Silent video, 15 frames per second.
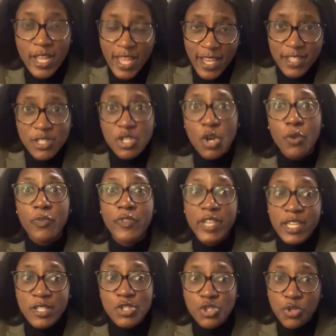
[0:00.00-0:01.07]
And so
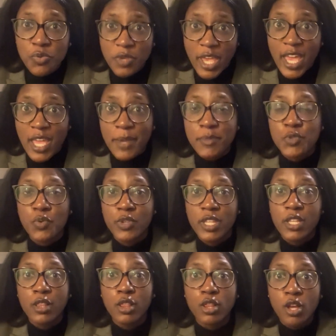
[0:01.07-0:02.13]
these 2 games were the
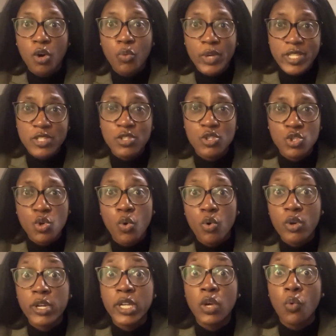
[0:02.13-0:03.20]
lowest
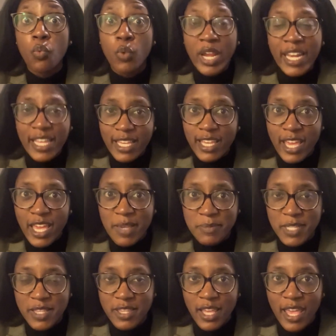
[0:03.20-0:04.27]
scoring winning games
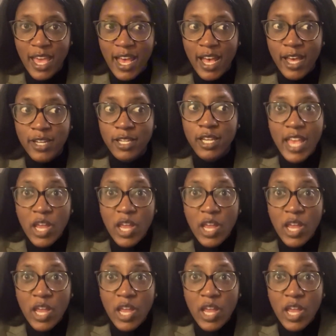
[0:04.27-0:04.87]
that they had.